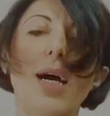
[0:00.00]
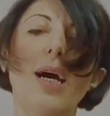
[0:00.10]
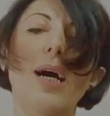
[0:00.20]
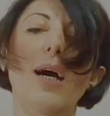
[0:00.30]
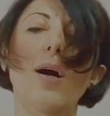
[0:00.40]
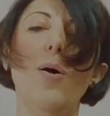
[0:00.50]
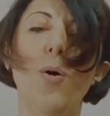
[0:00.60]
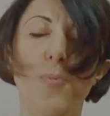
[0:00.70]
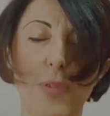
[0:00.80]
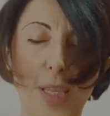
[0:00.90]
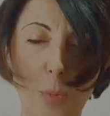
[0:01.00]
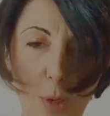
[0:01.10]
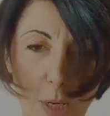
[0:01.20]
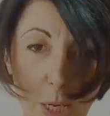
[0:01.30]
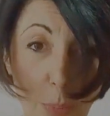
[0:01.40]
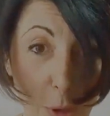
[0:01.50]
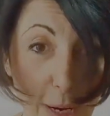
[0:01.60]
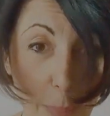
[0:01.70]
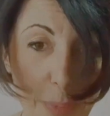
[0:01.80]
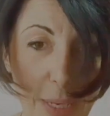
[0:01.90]
hopefully we're going to put it
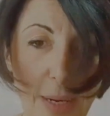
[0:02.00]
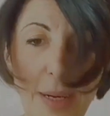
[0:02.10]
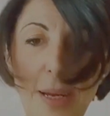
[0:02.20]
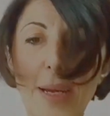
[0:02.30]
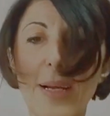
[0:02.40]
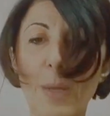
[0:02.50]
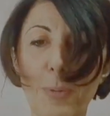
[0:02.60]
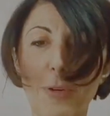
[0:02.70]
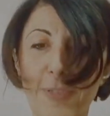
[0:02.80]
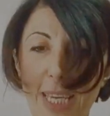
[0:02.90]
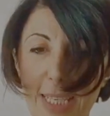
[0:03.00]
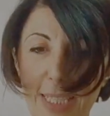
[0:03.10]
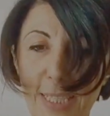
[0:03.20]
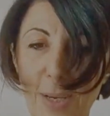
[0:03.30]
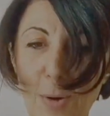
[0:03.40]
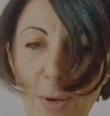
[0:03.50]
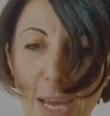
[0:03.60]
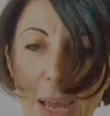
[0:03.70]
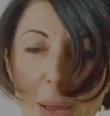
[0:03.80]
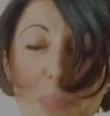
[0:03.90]
up there in a couple of days.
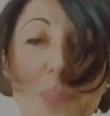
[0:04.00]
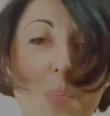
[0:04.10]
Okay.